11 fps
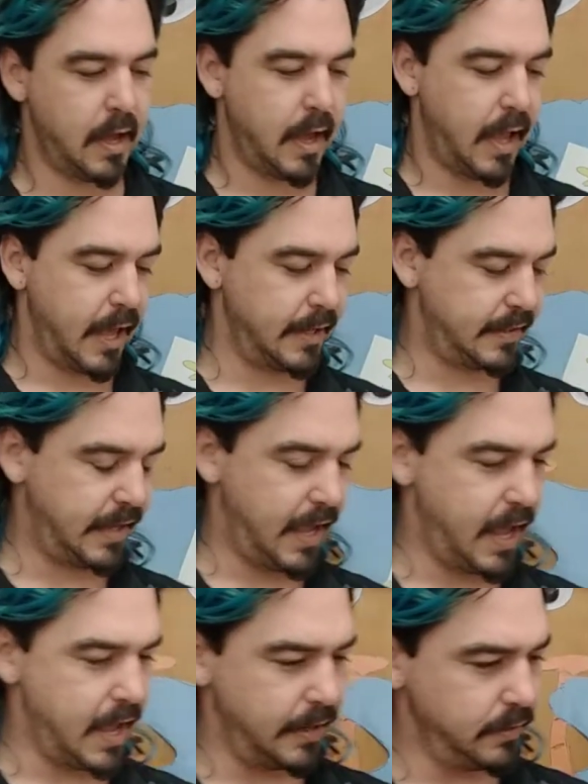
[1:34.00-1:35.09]
And at the
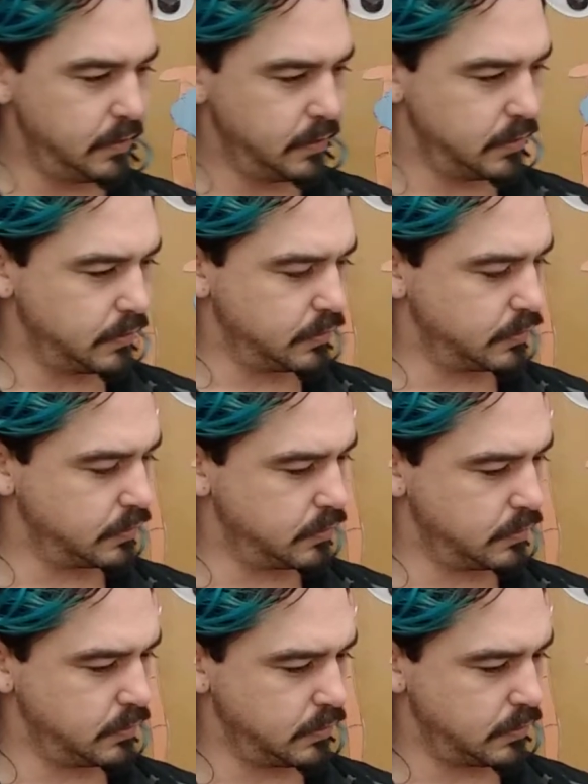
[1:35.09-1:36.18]
end,
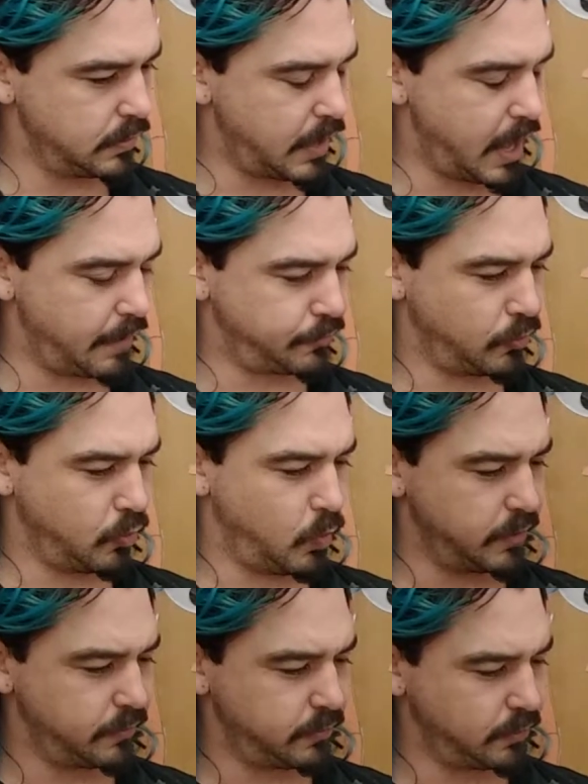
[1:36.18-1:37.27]
after the
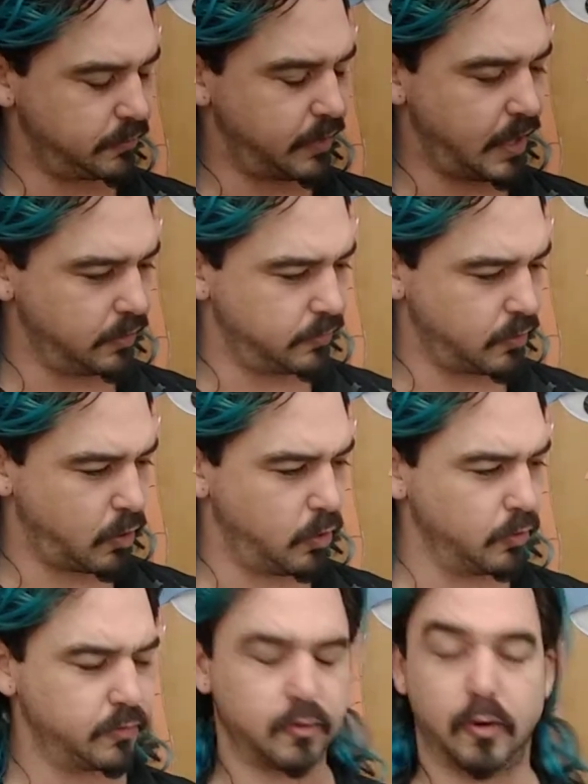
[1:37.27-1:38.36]
Onceler tells the
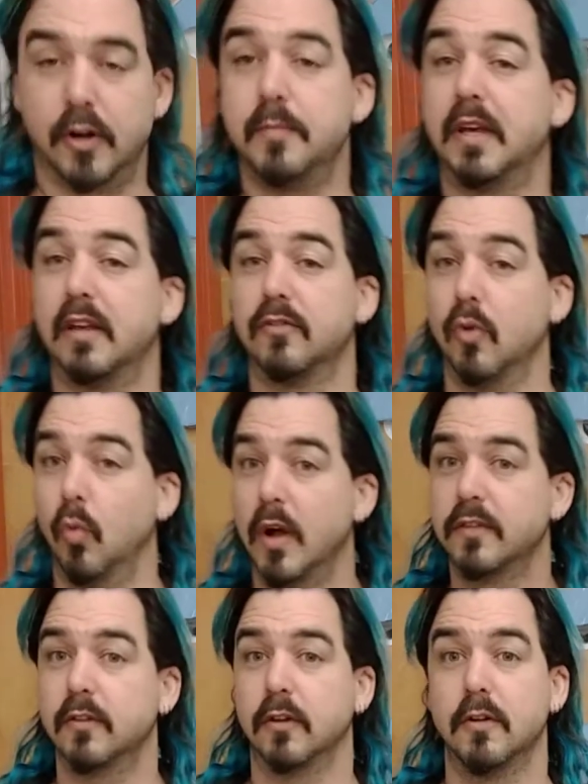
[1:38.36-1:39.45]
whole story, because the
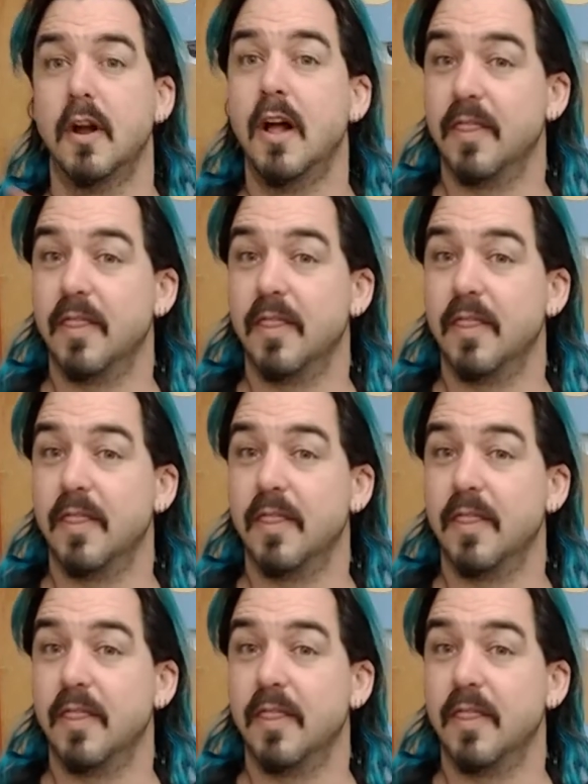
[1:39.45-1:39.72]
Onceler,